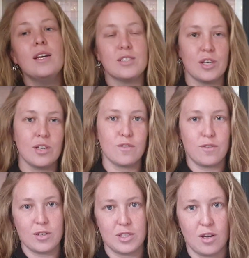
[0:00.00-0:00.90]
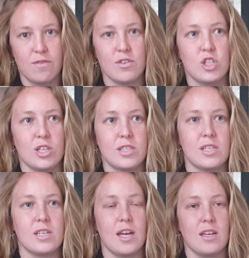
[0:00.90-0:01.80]
So first off, just
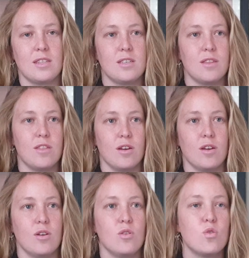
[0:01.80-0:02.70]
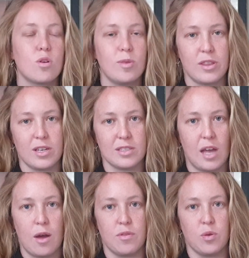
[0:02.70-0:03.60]
to get the normal things
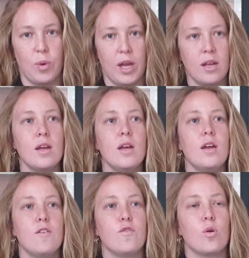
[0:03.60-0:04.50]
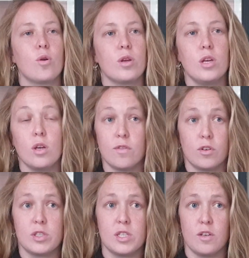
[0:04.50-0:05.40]
out of the way, for
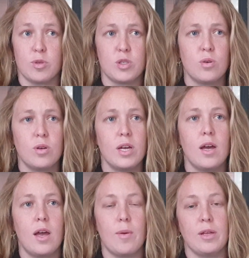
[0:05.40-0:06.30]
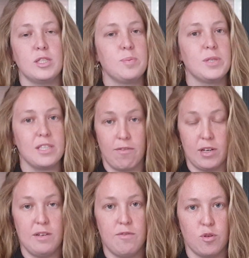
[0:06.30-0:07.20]
University of Pretoria and
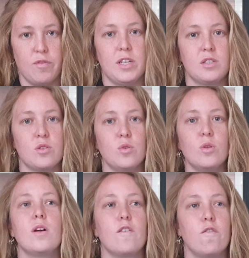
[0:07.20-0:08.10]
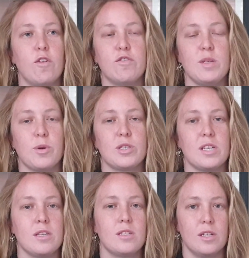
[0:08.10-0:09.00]
specifically for vet school,
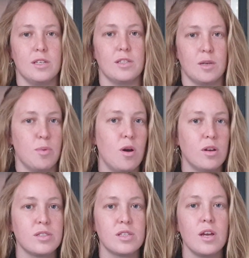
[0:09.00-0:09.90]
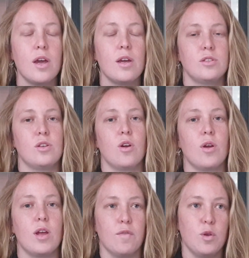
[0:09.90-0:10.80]
50% is a pass.
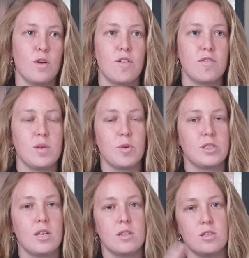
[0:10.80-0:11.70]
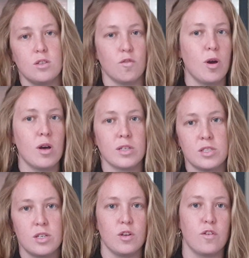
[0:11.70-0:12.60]
So if you have 50%, you've
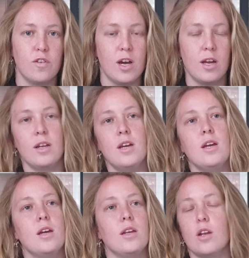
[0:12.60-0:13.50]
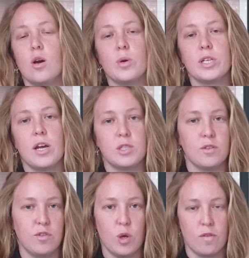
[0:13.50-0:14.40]
passed, you're fine. No one cares
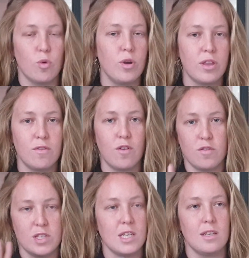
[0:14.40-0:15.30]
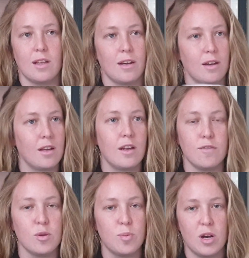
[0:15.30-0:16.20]
if you have more than 50, like,
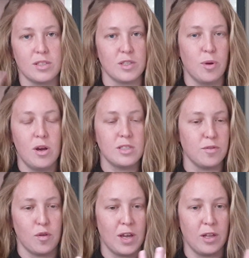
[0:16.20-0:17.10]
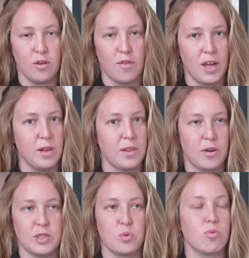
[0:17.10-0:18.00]
if you pass, you pass, if you fail, you fail.
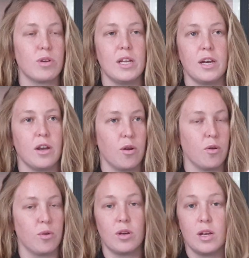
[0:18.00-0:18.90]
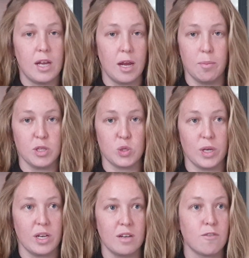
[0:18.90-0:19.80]
There is really no
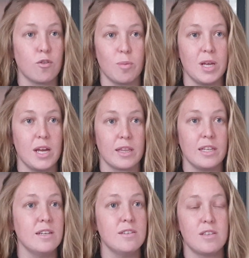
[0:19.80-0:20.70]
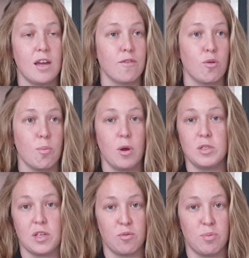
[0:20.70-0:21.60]
in-between, for me at least, and for
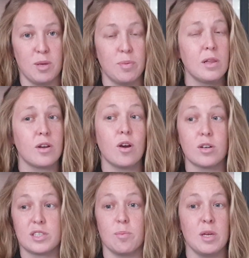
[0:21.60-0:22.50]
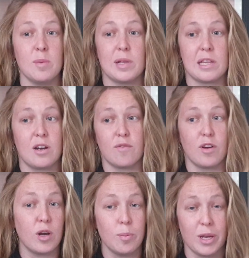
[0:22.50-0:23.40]
most other people. There are some people that are
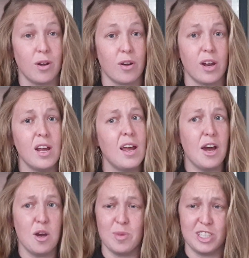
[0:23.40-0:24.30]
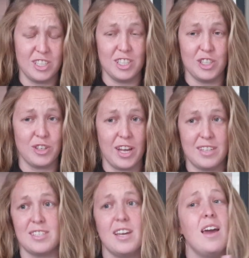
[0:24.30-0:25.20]
very big on how much did you
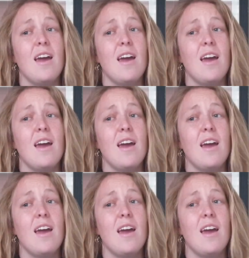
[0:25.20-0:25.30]
get.